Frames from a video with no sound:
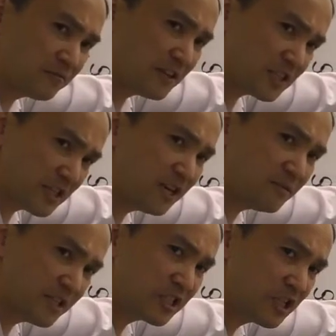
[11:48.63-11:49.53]
term
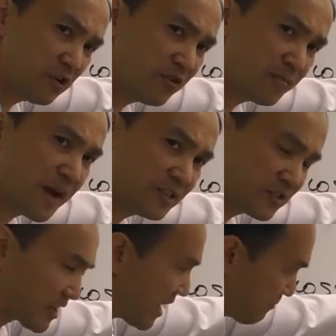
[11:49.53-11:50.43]
here still remains the
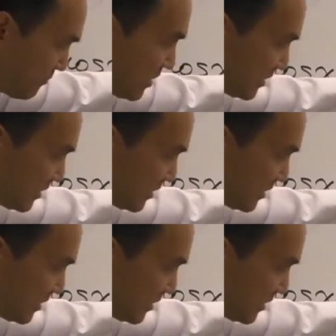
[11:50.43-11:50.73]
same, but